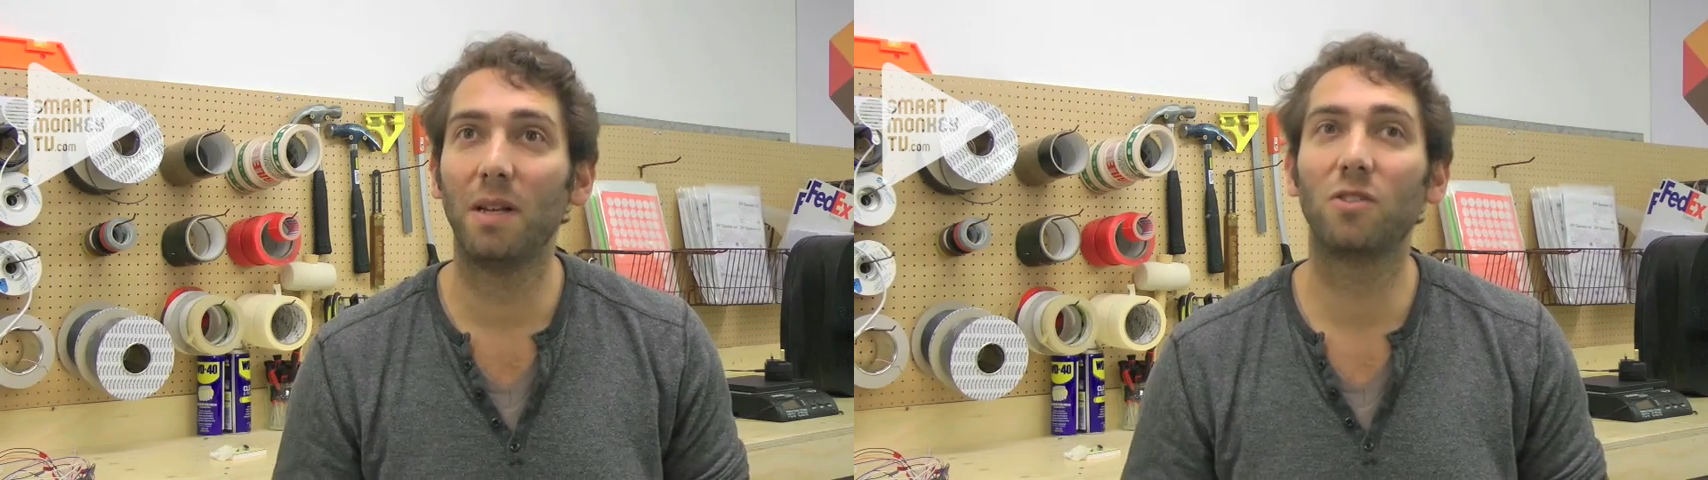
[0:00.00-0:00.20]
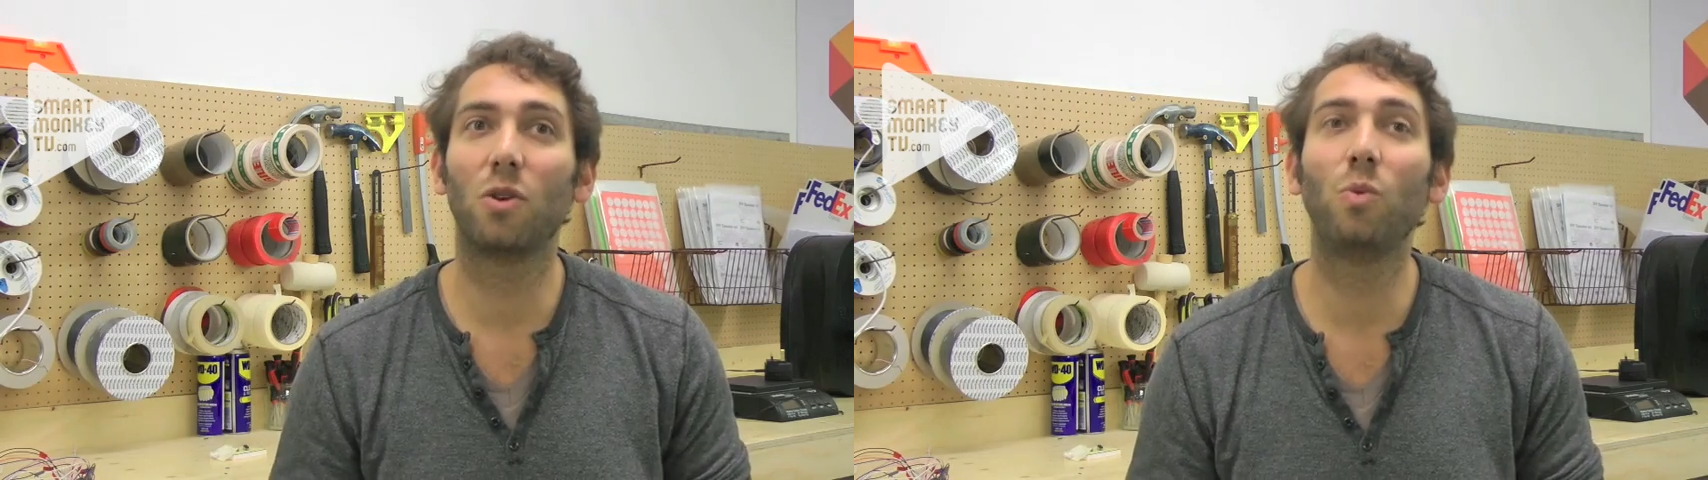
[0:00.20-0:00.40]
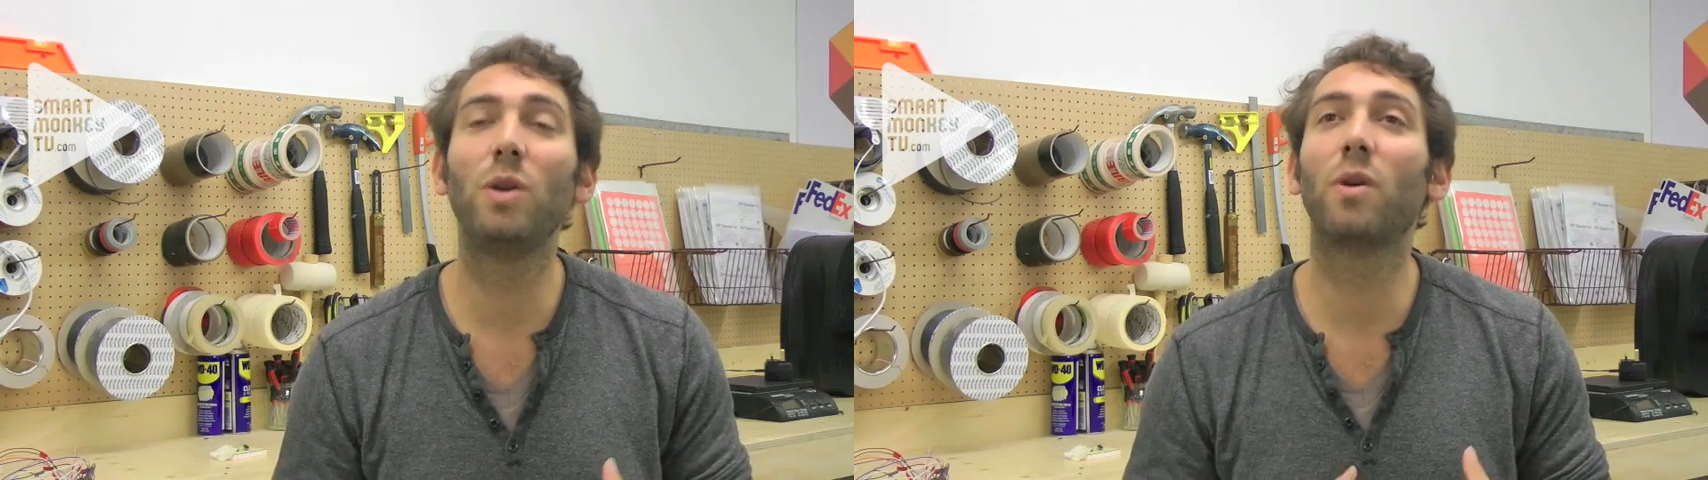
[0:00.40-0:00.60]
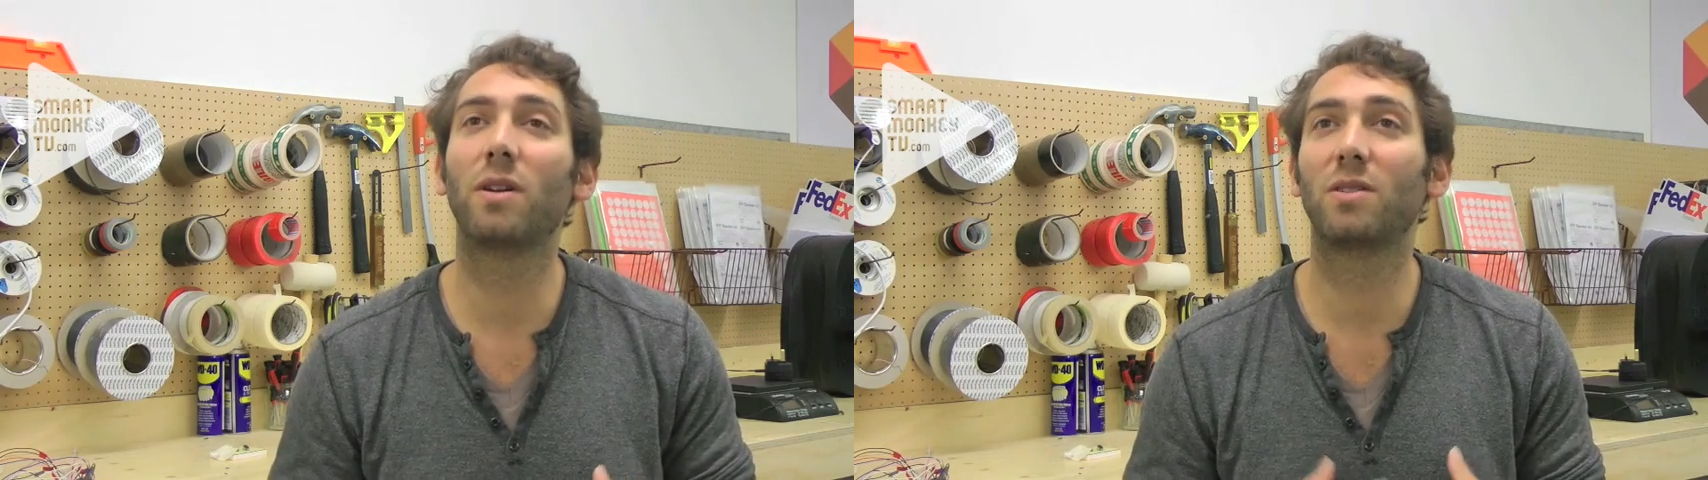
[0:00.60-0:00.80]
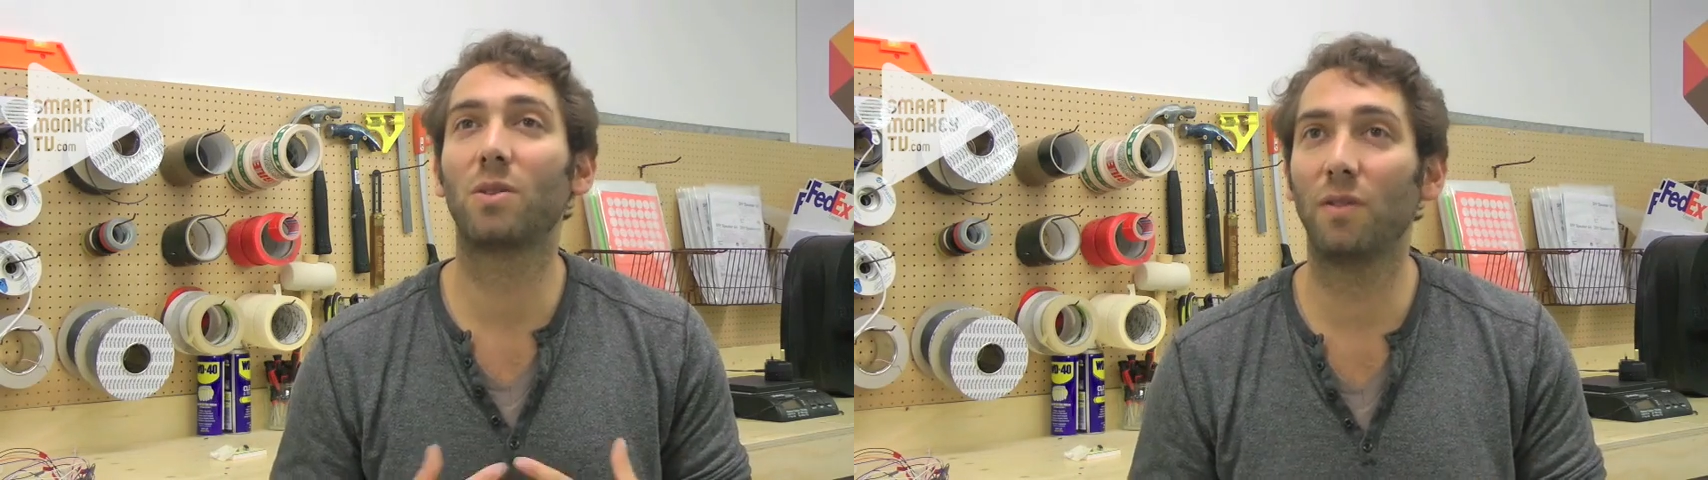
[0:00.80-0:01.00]
So we
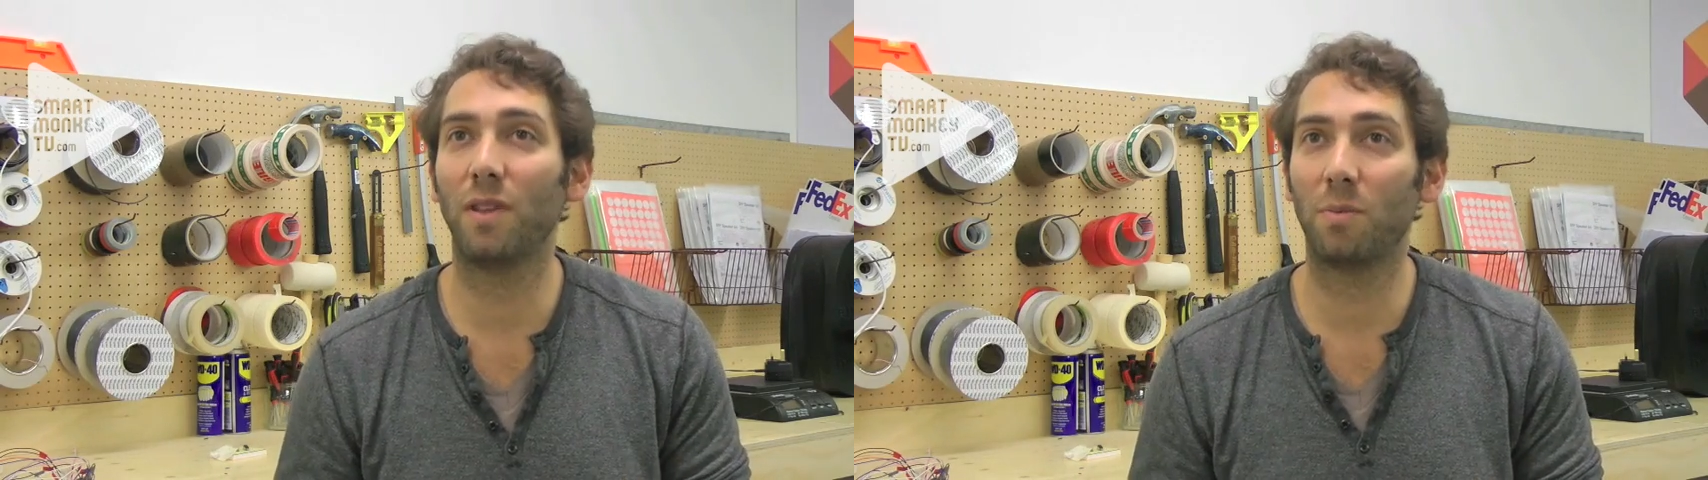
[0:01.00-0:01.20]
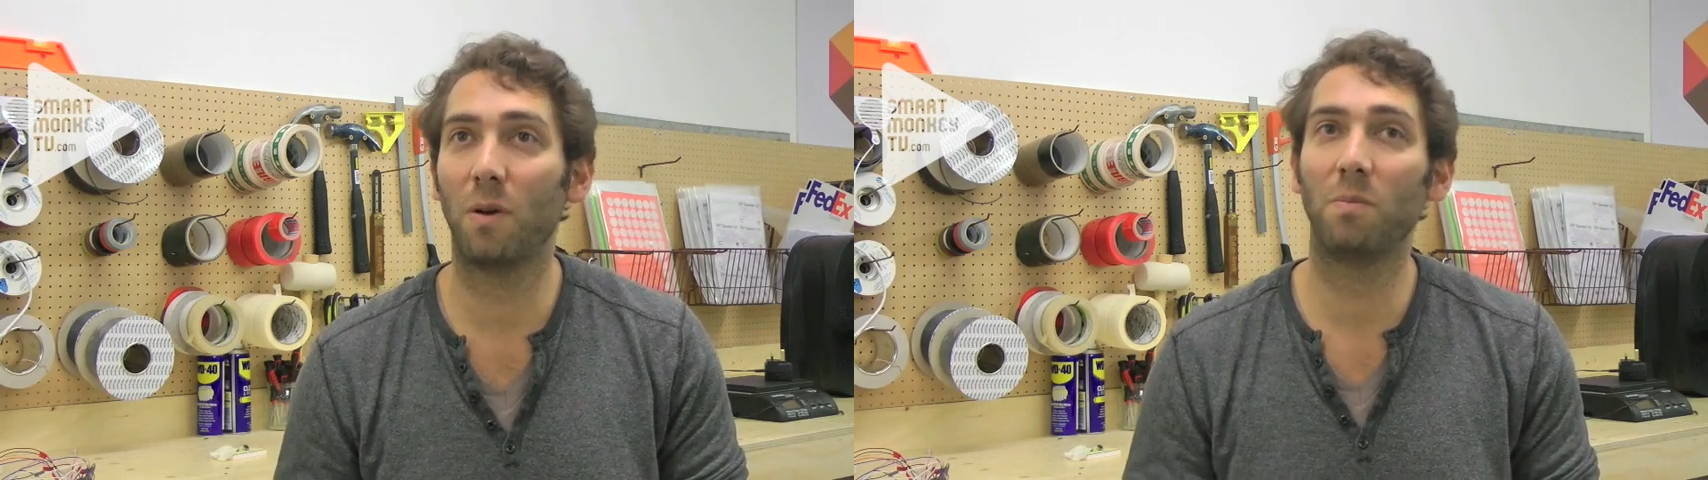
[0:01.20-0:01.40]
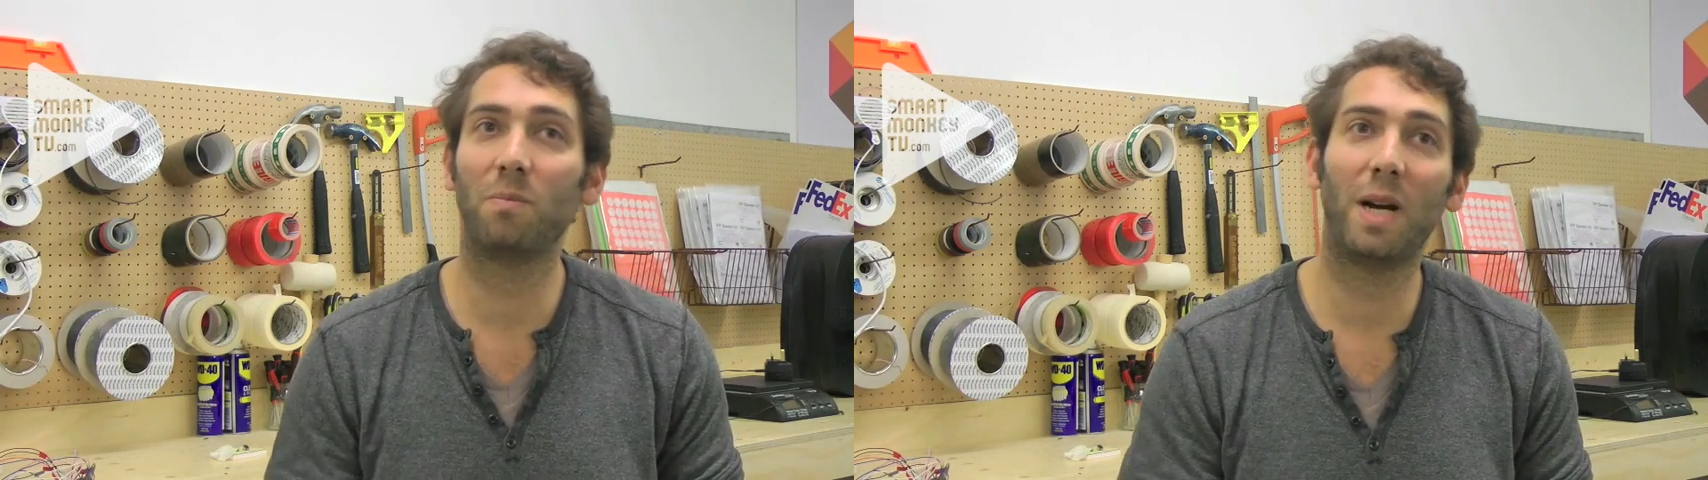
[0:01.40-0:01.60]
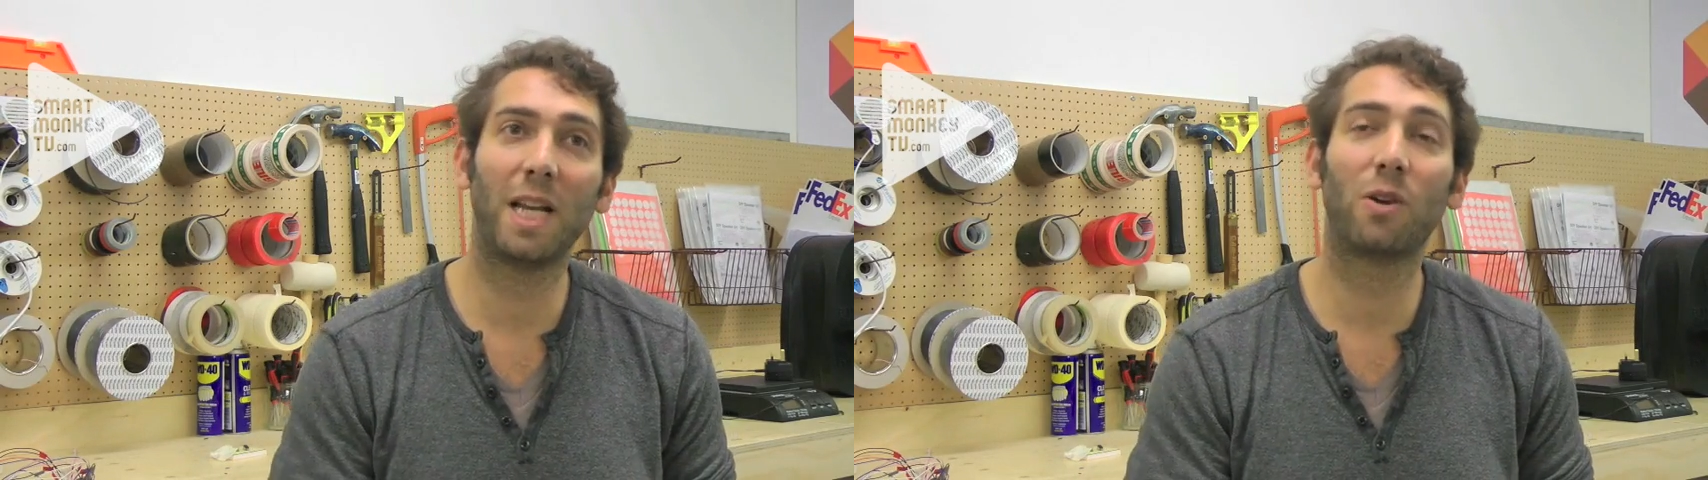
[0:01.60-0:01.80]
wanted to solve that problem by